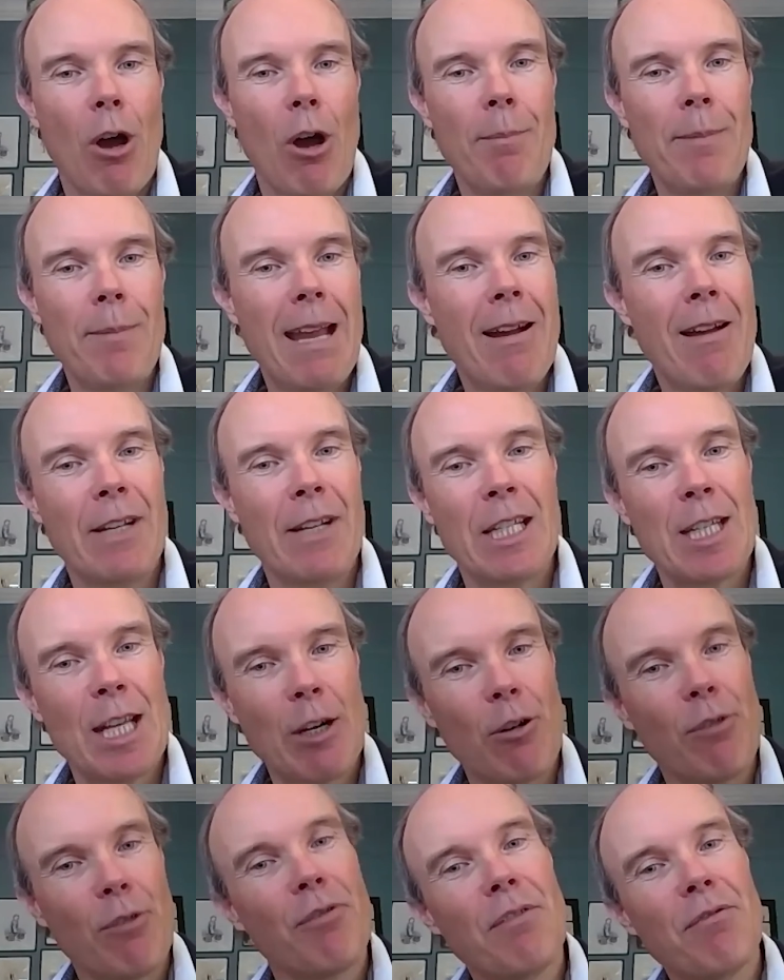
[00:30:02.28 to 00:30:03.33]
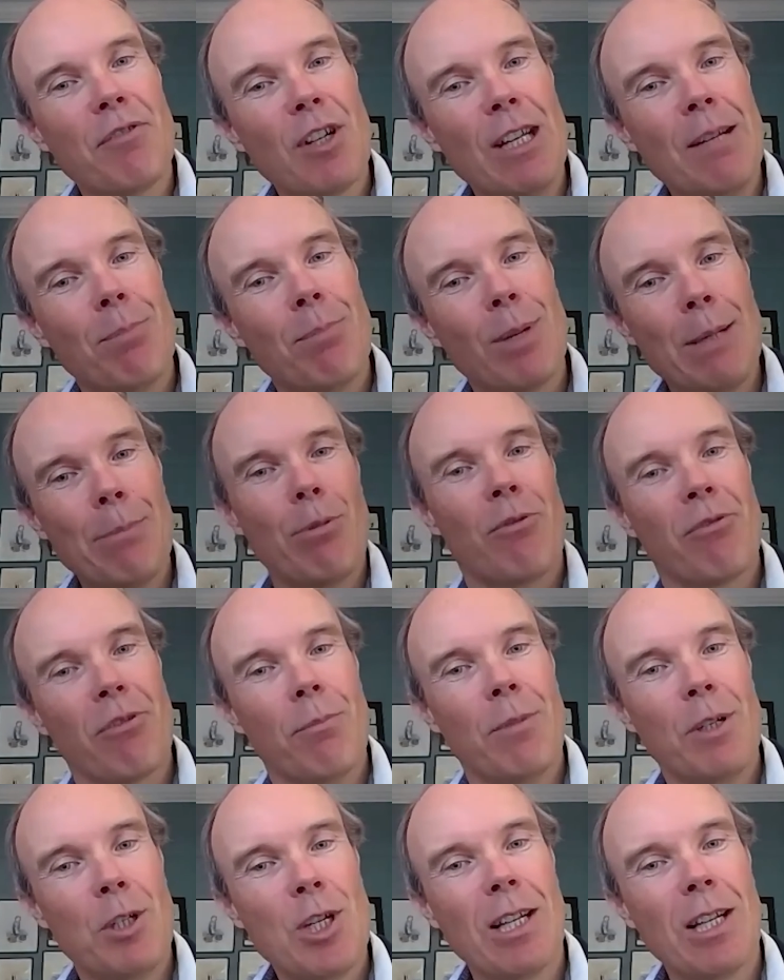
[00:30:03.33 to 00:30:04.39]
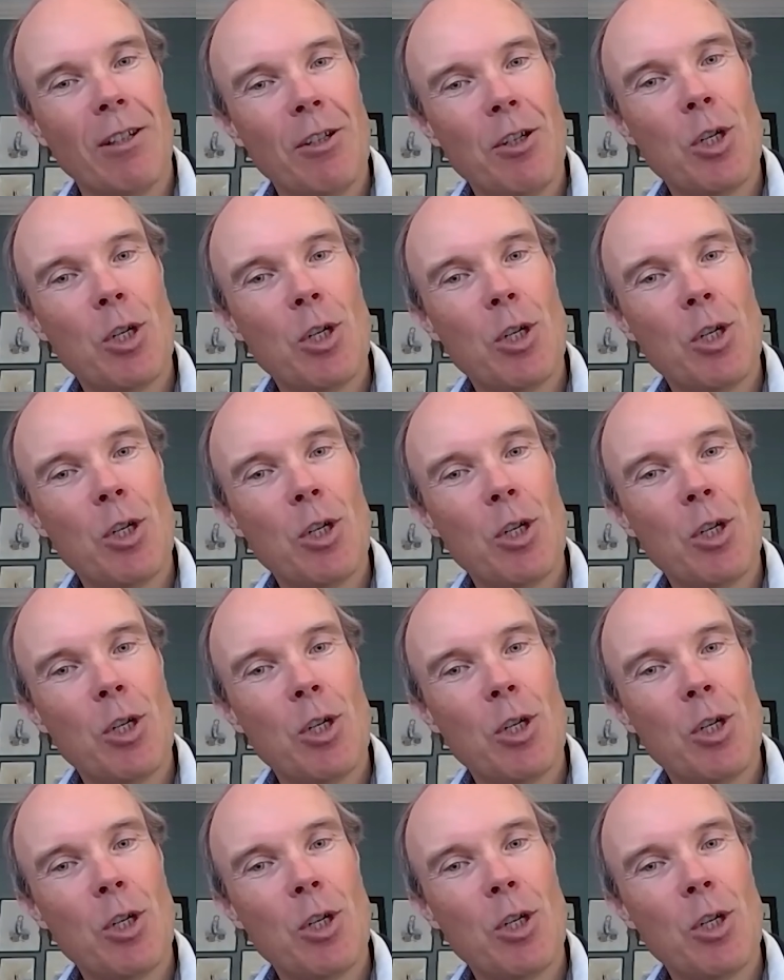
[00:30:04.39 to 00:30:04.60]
I'm now having 10 or 15 people from Magellan